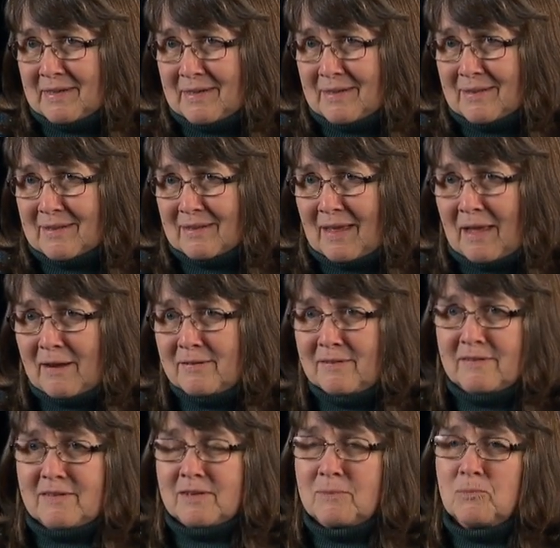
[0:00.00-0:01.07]
The care
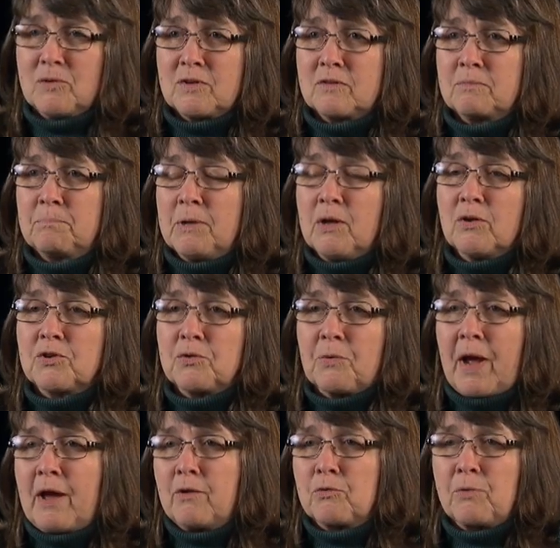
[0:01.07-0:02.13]
system was built
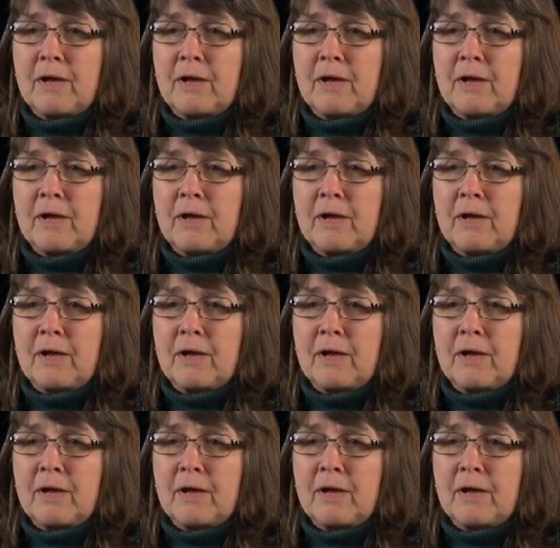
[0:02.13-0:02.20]
around